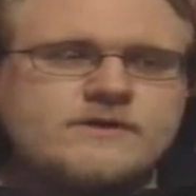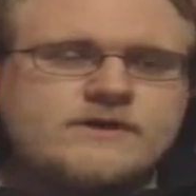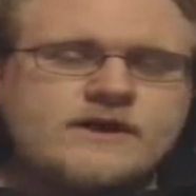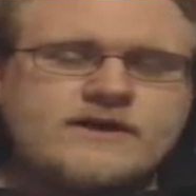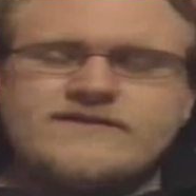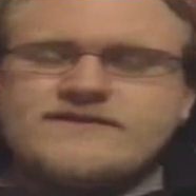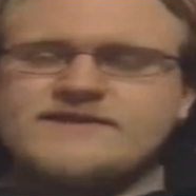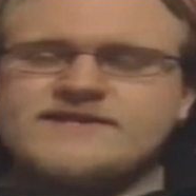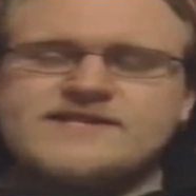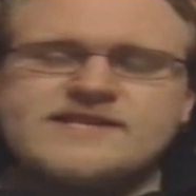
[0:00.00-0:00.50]
to
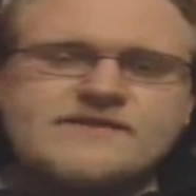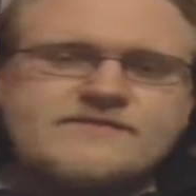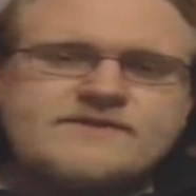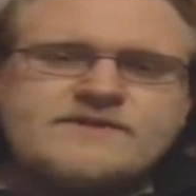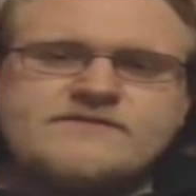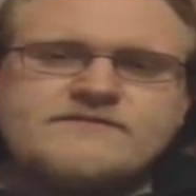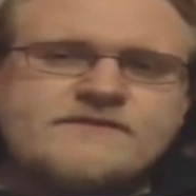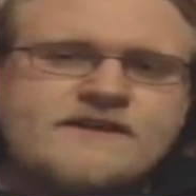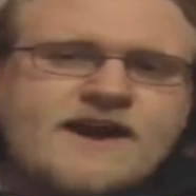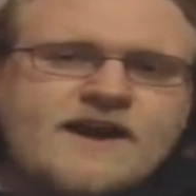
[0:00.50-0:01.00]

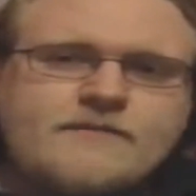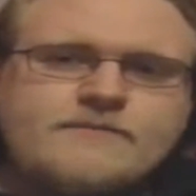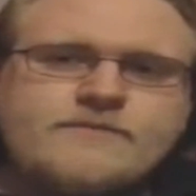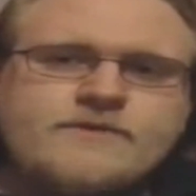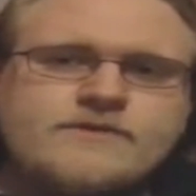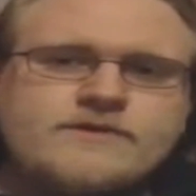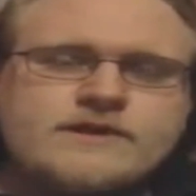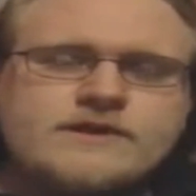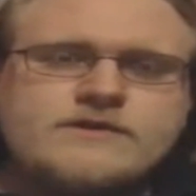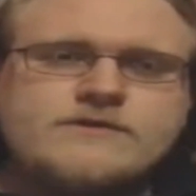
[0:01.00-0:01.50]

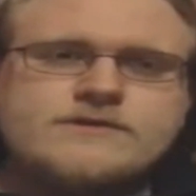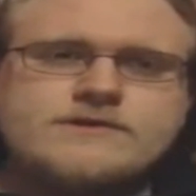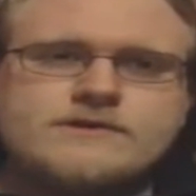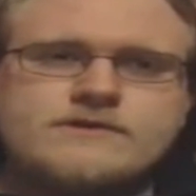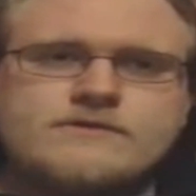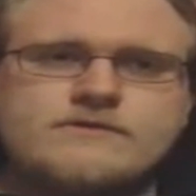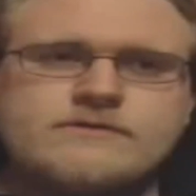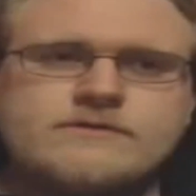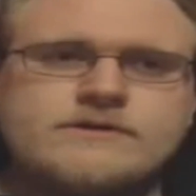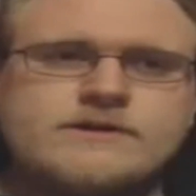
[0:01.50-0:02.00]
175 million
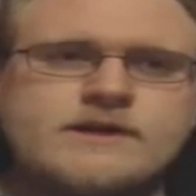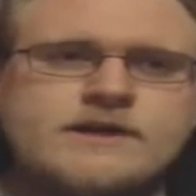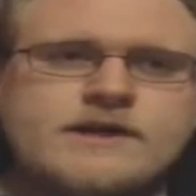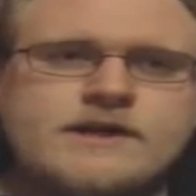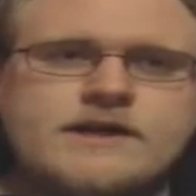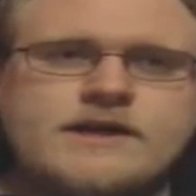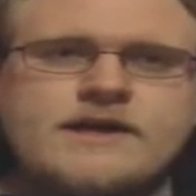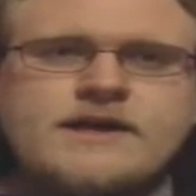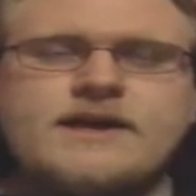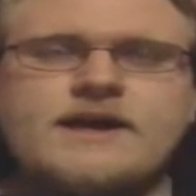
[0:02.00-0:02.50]
years old.
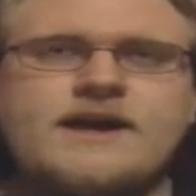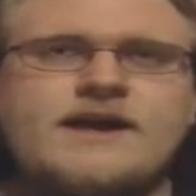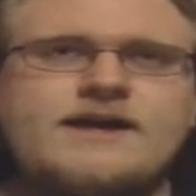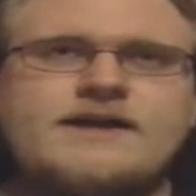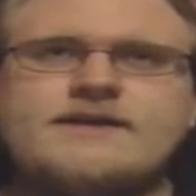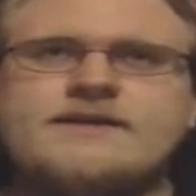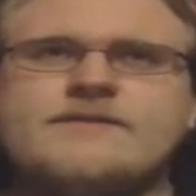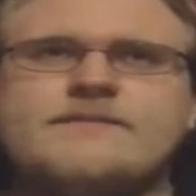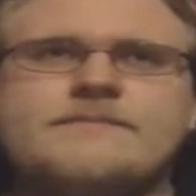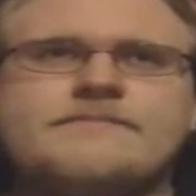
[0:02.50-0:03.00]

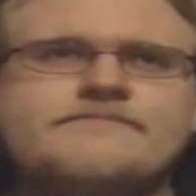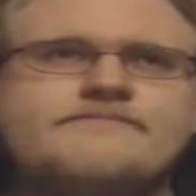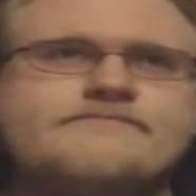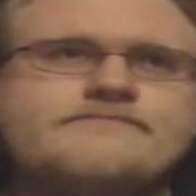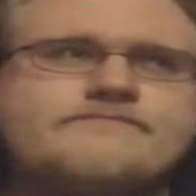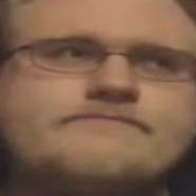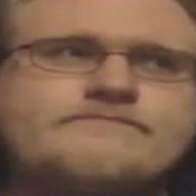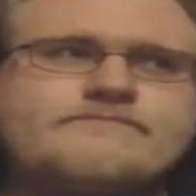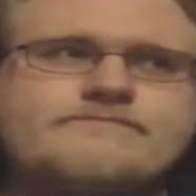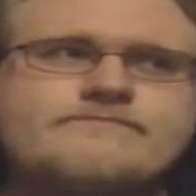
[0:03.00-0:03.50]
And
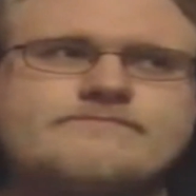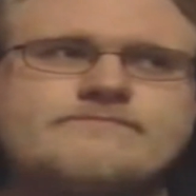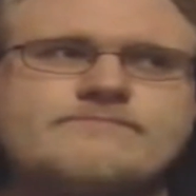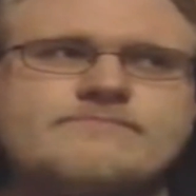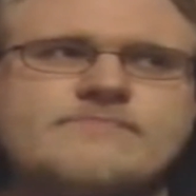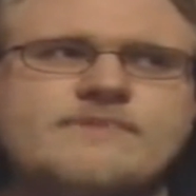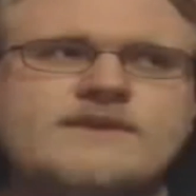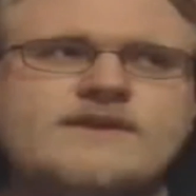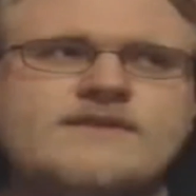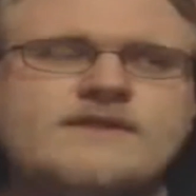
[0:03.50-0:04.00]

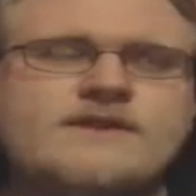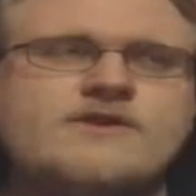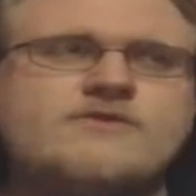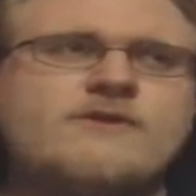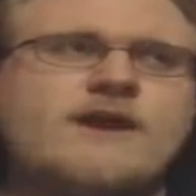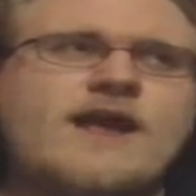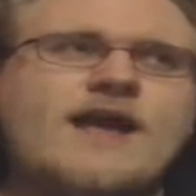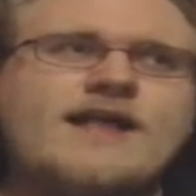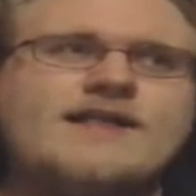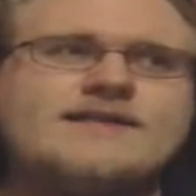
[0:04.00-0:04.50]
in
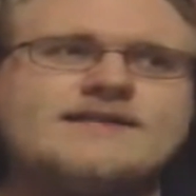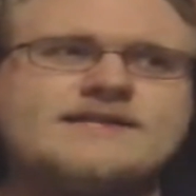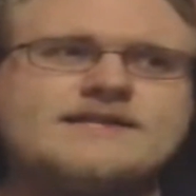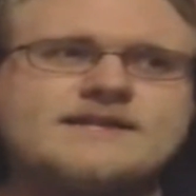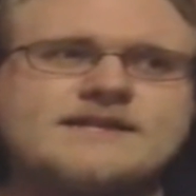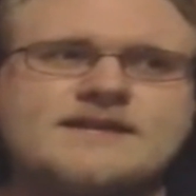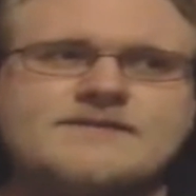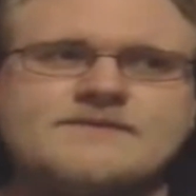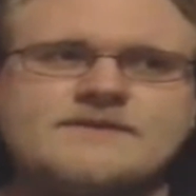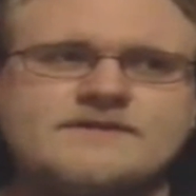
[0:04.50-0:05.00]
the
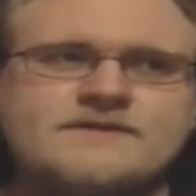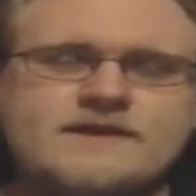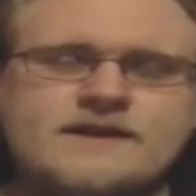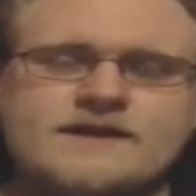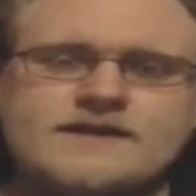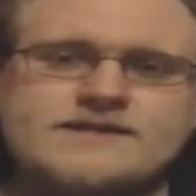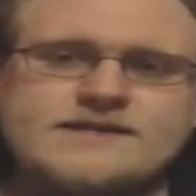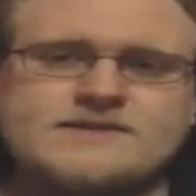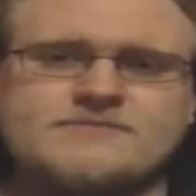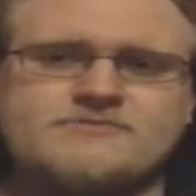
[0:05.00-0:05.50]
grand scheme of
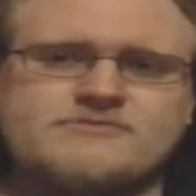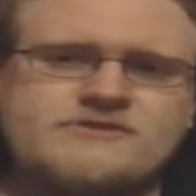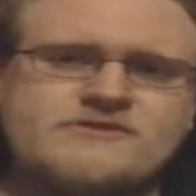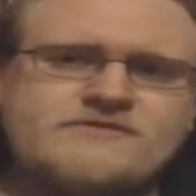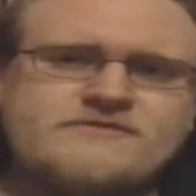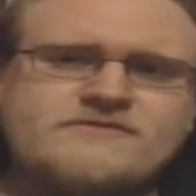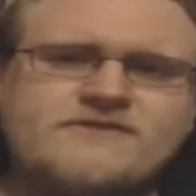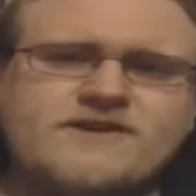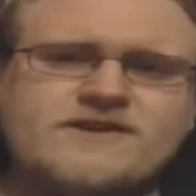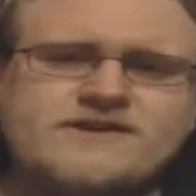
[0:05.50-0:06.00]
things, that's
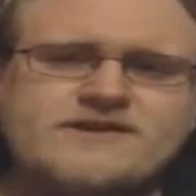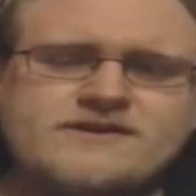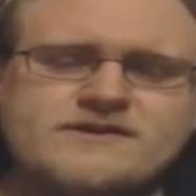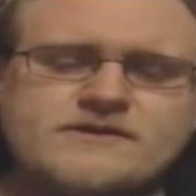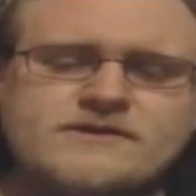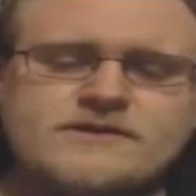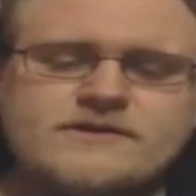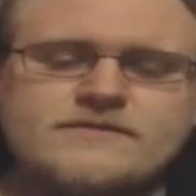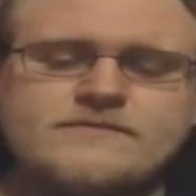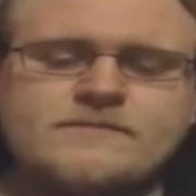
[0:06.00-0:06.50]
pretty
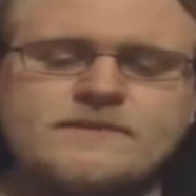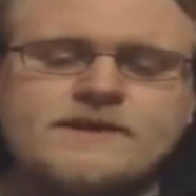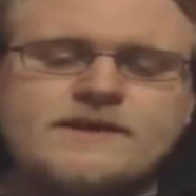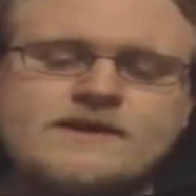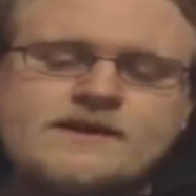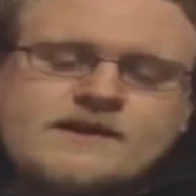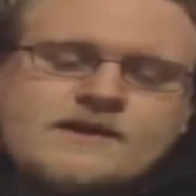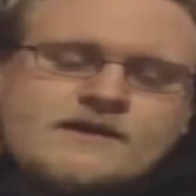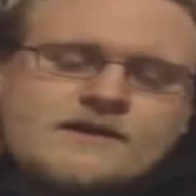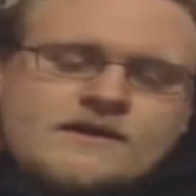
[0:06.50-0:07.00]
fucking good.
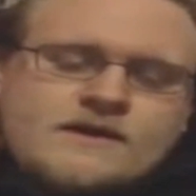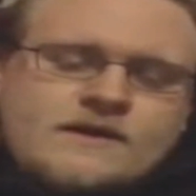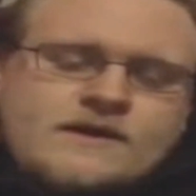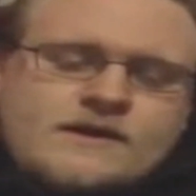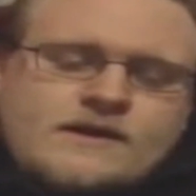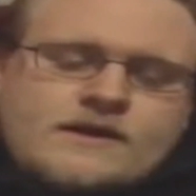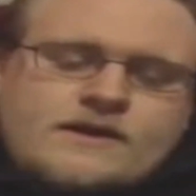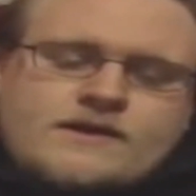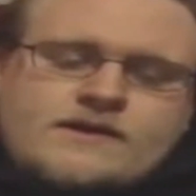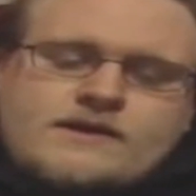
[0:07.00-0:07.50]

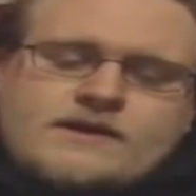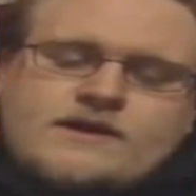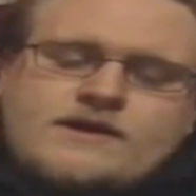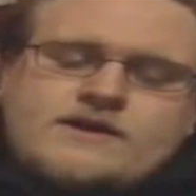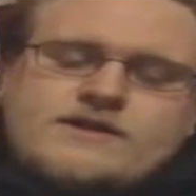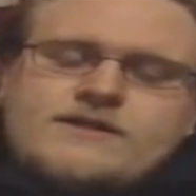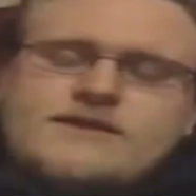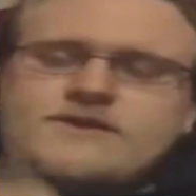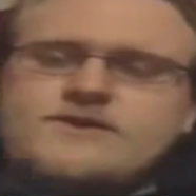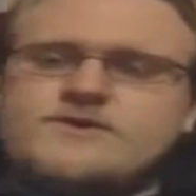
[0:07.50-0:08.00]

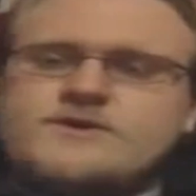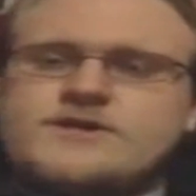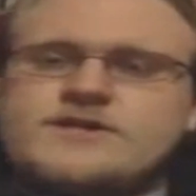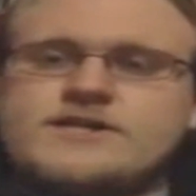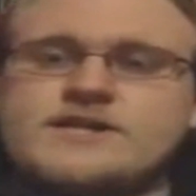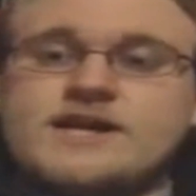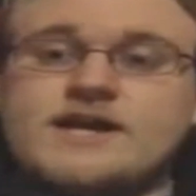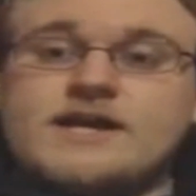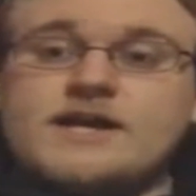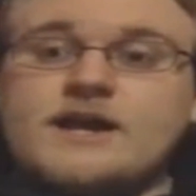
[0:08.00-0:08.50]

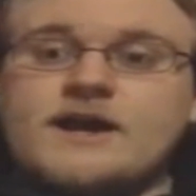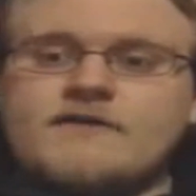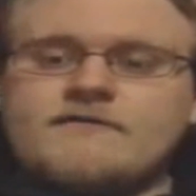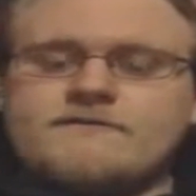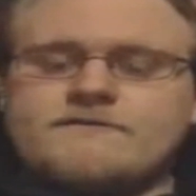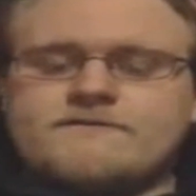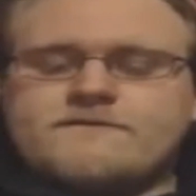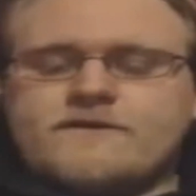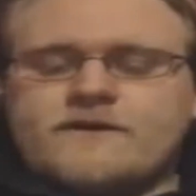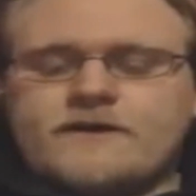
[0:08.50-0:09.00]
Close
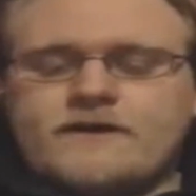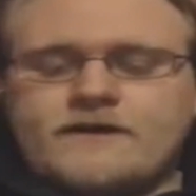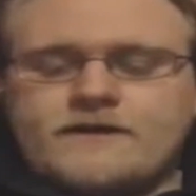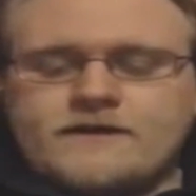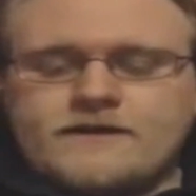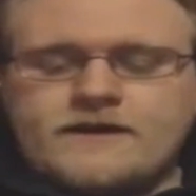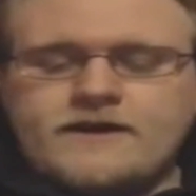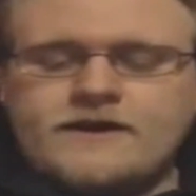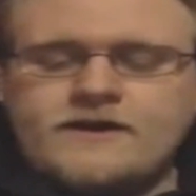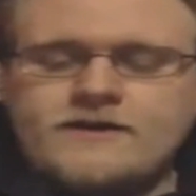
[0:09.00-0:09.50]
enough.
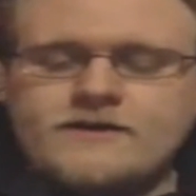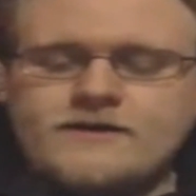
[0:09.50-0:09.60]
